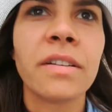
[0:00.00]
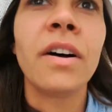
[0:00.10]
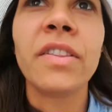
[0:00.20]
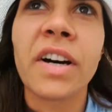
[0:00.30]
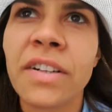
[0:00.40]

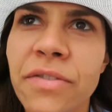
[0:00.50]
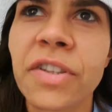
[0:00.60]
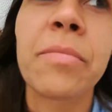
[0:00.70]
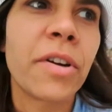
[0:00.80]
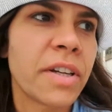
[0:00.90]
on the hunt for
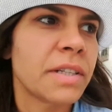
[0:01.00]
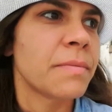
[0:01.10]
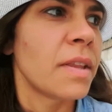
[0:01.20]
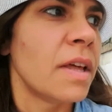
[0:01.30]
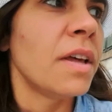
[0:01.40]
the market.
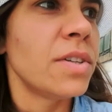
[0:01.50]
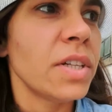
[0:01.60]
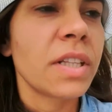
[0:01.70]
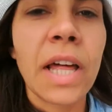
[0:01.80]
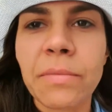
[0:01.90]

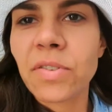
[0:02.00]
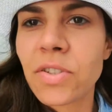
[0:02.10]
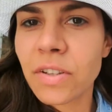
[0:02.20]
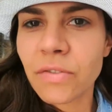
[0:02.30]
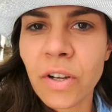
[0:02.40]
She claims
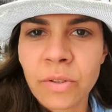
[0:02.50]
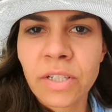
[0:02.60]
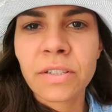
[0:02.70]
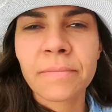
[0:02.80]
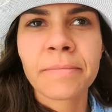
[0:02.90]
she's found
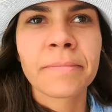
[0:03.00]
it.